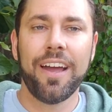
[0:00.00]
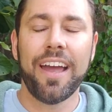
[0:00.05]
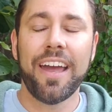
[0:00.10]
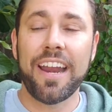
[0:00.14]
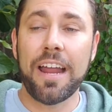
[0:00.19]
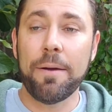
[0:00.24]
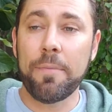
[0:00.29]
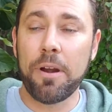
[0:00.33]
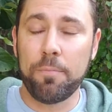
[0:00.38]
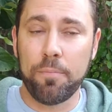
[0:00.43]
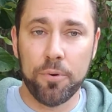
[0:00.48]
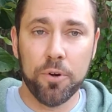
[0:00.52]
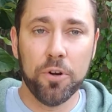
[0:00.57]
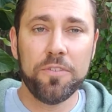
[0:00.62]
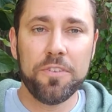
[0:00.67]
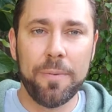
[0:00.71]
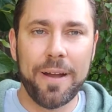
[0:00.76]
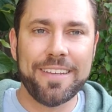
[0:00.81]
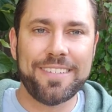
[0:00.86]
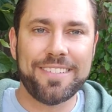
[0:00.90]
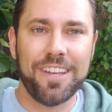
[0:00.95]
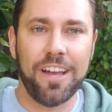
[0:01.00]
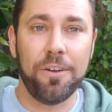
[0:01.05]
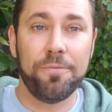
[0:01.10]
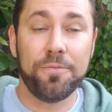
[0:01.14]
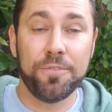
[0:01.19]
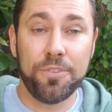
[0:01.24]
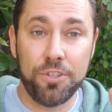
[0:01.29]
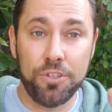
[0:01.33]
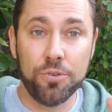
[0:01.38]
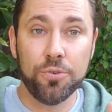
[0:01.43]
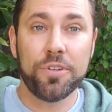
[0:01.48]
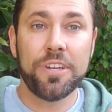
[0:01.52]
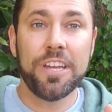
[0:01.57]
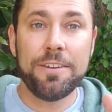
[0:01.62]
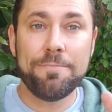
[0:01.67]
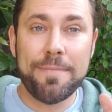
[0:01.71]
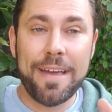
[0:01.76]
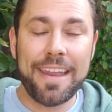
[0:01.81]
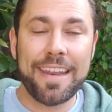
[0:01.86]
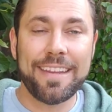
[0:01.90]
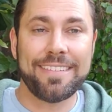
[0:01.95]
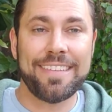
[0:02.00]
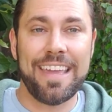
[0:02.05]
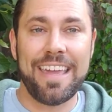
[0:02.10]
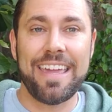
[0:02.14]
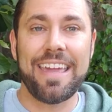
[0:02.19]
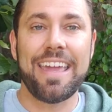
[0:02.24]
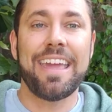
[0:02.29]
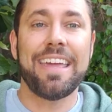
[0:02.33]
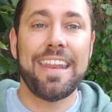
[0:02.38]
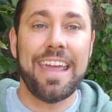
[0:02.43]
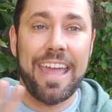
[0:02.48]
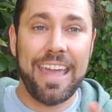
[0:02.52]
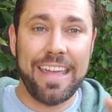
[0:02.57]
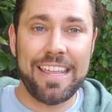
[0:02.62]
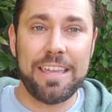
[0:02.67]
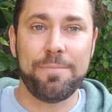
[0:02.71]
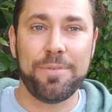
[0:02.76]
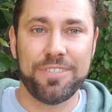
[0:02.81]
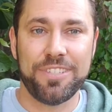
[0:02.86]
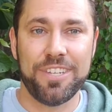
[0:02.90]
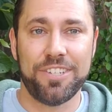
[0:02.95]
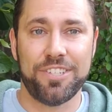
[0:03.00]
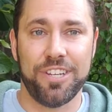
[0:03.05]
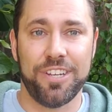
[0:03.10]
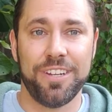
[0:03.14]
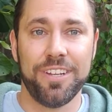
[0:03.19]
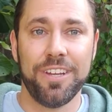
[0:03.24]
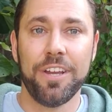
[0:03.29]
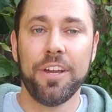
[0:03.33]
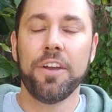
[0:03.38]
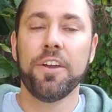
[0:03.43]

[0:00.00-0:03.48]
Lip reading: And I'm going to prove to myself, you can meditate in any position.